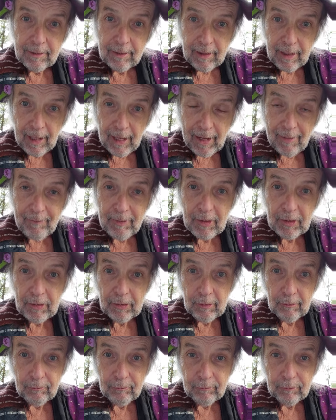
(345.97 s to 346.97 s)
having
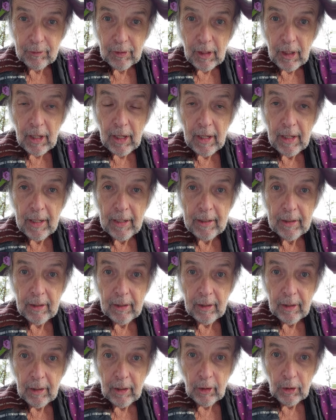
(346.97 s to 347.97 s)
to fly
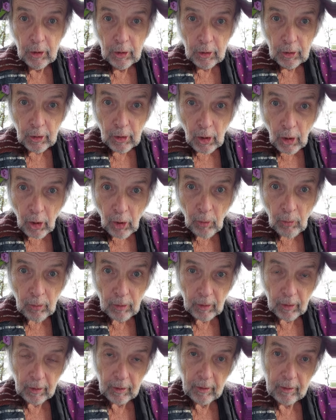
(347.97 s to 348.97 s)

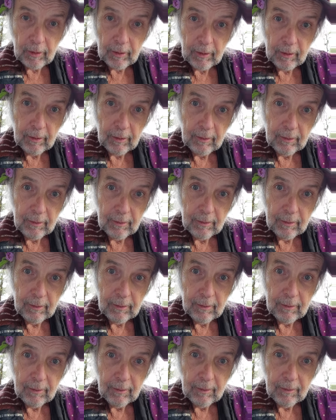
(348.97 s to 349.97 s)
lower
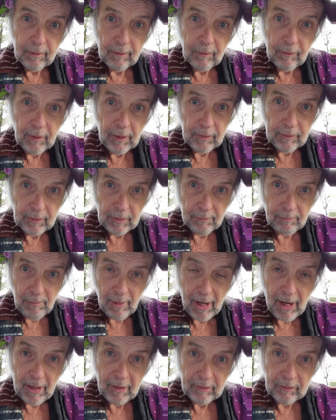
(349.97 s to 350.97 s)
than the
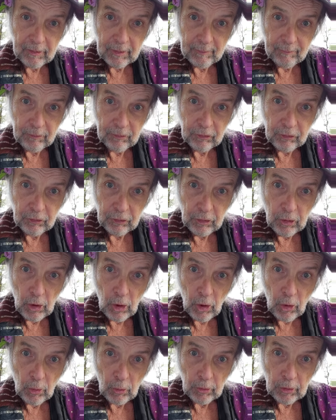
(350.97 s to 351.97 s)
massive
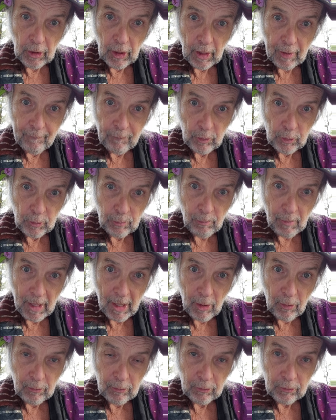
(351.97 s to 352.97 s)
snow-covered
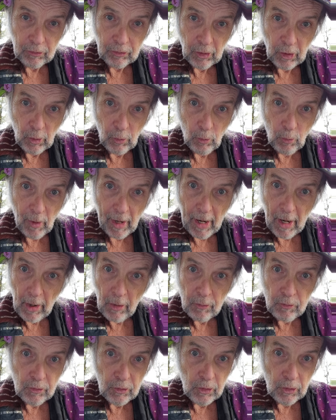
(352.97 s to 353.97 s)
mountains
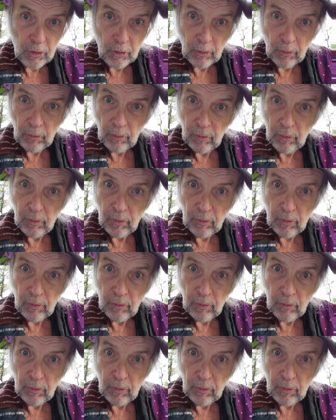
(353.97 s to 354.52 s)
around you